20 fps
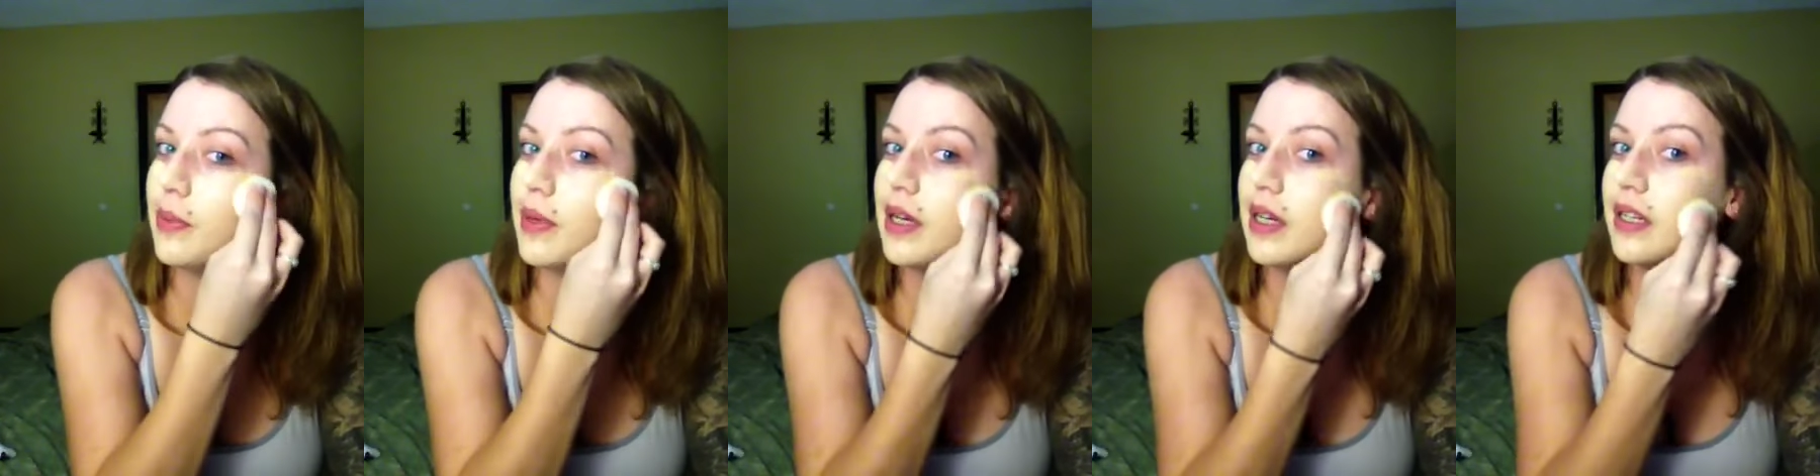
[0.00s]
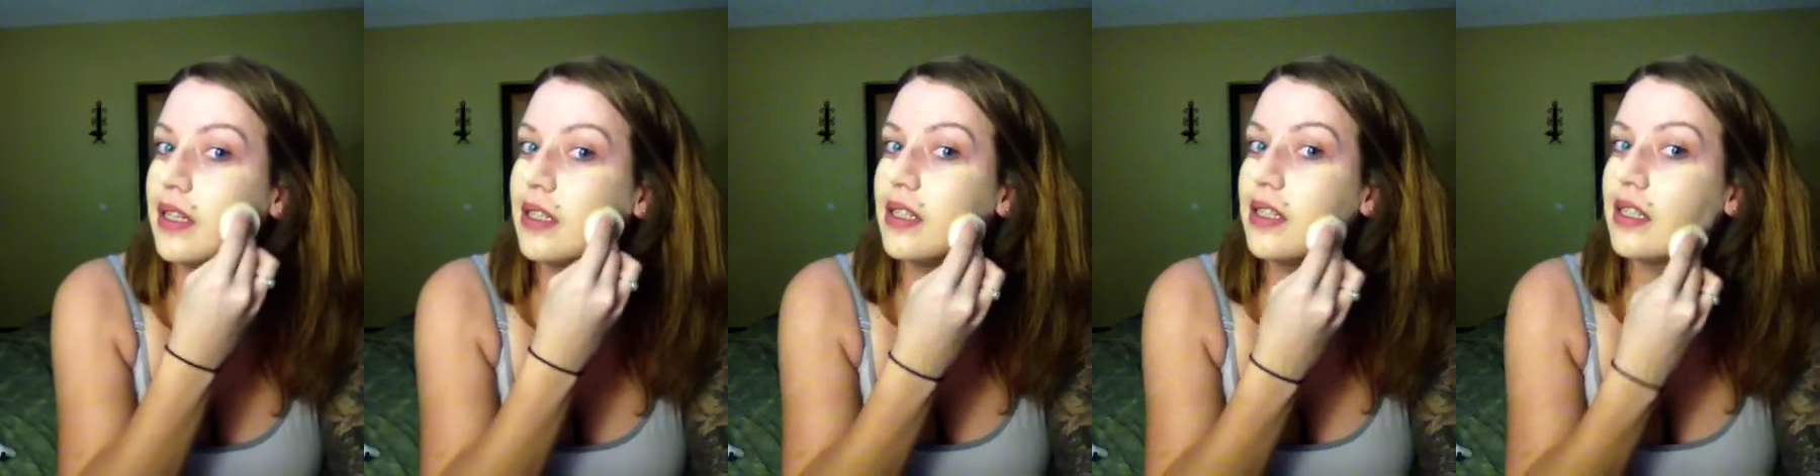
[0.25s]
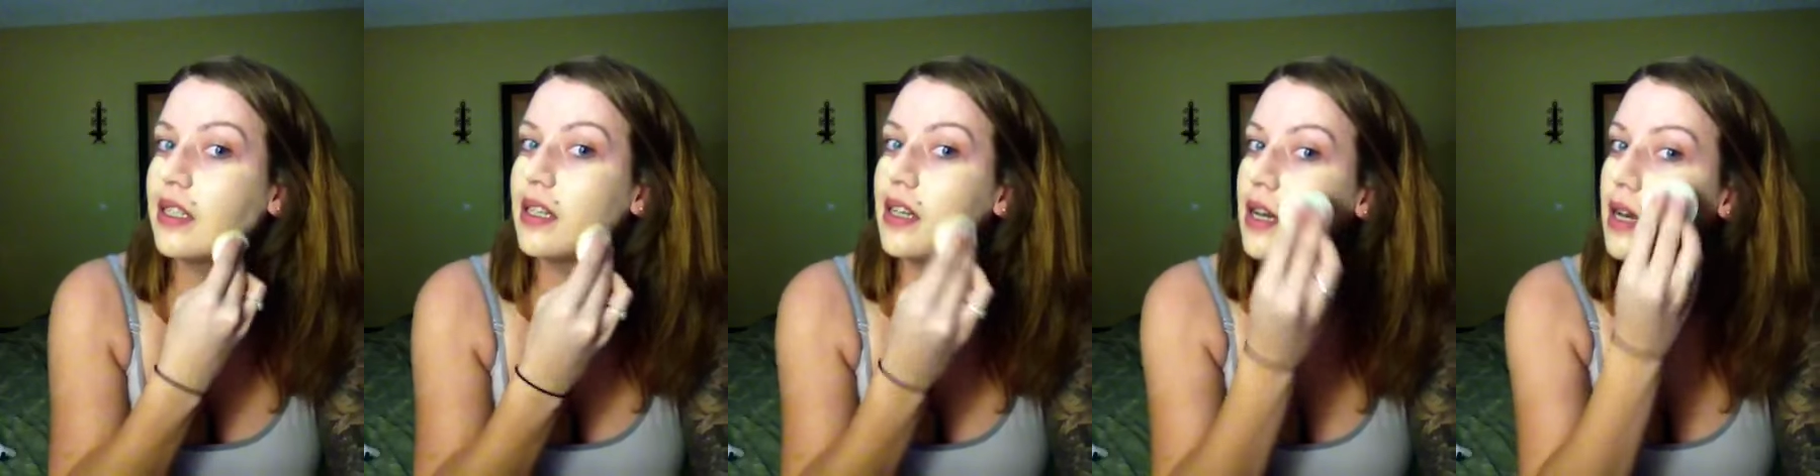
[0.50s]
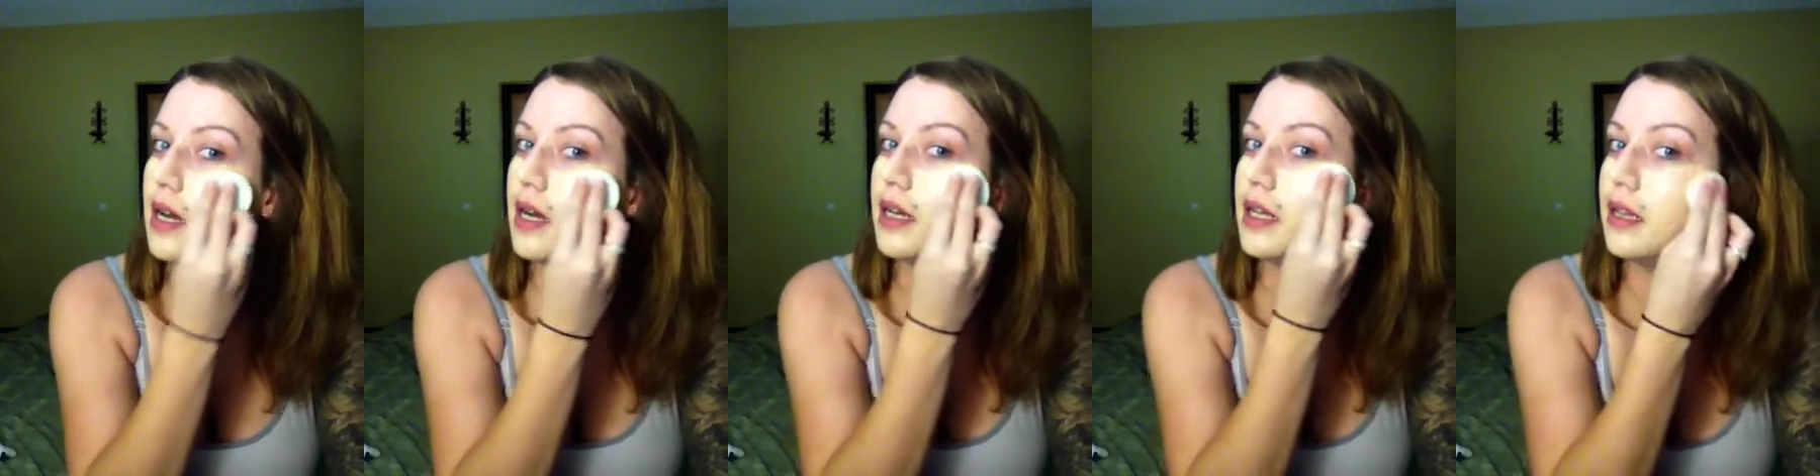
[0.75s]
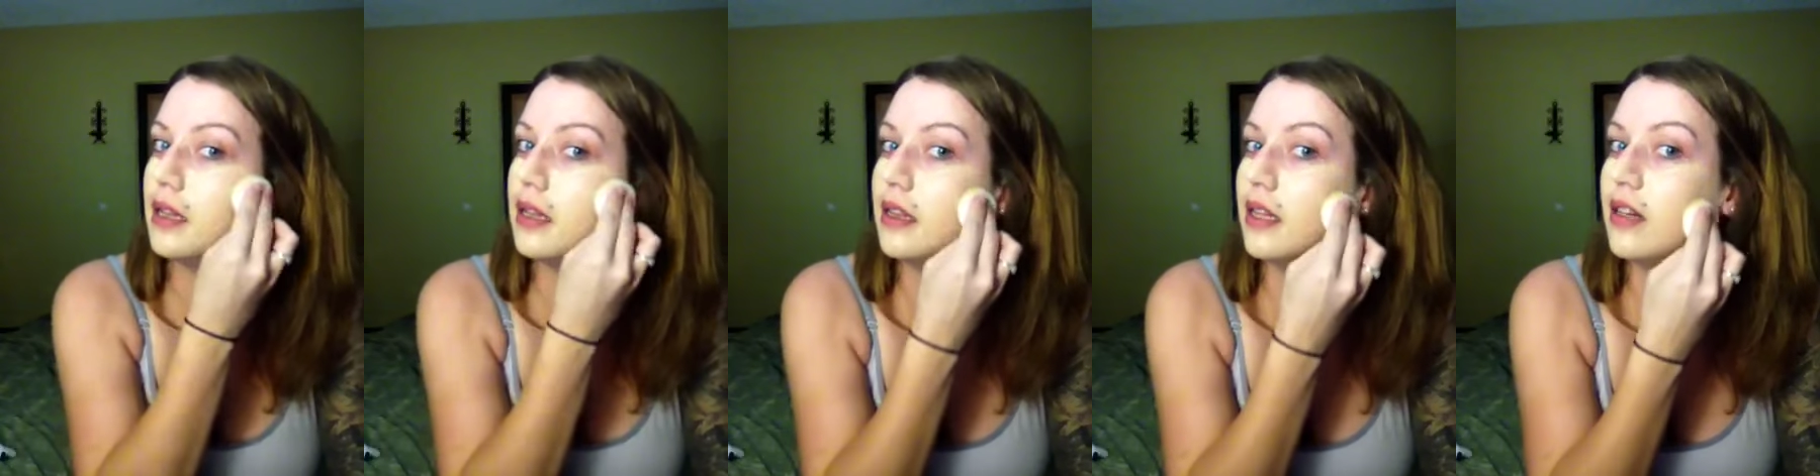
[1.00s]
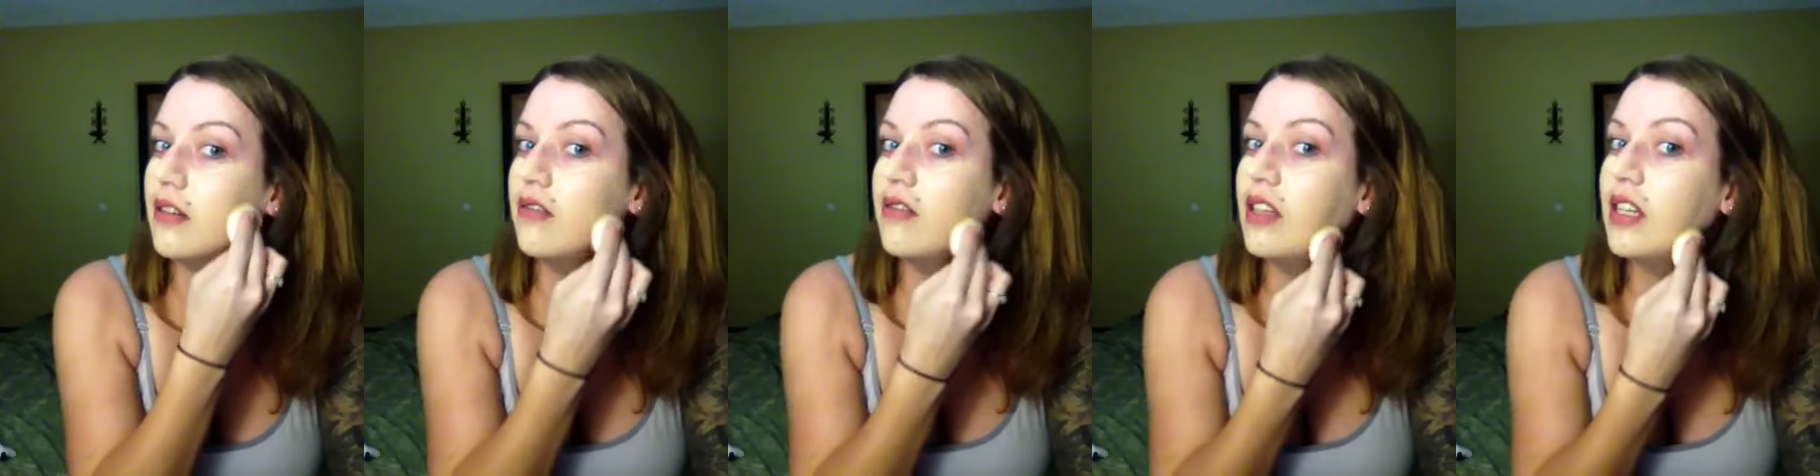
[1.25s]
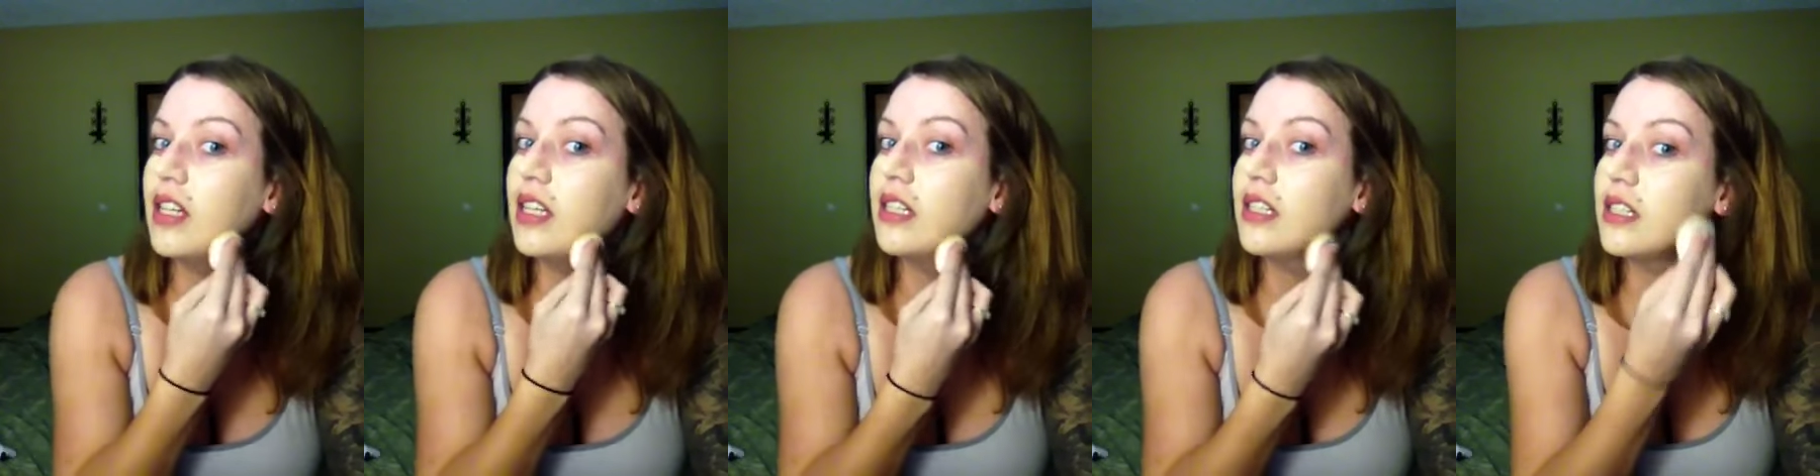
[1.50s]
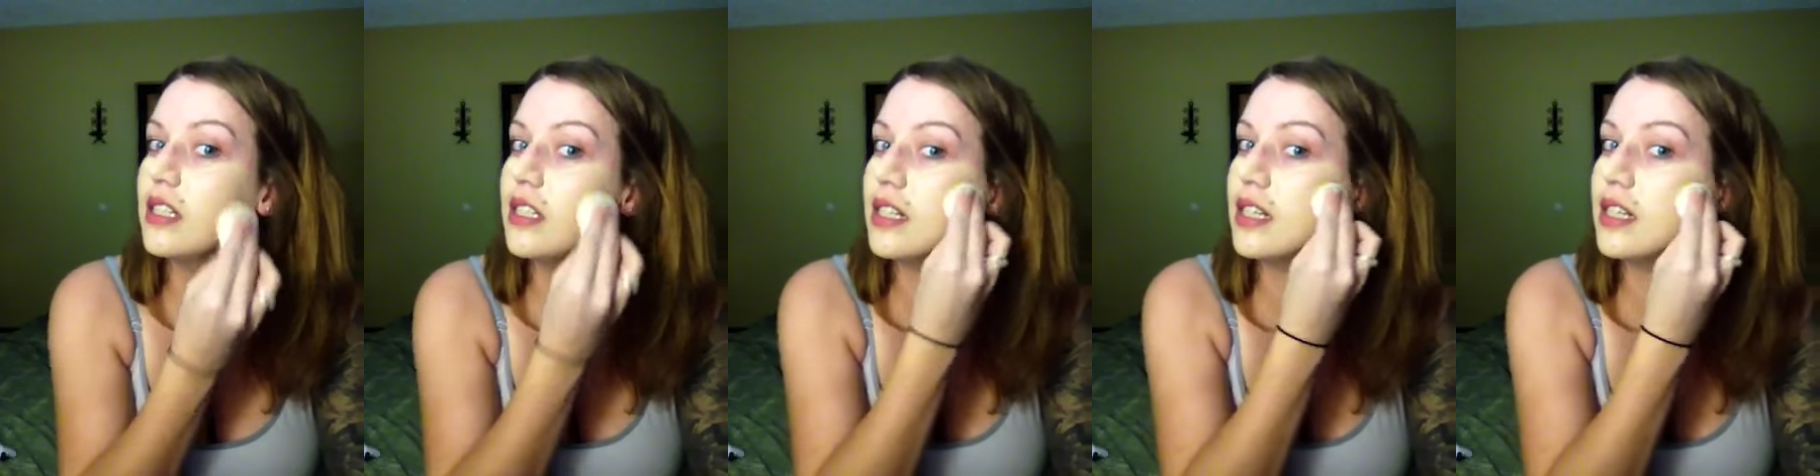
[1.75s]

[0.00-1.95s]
but I love it.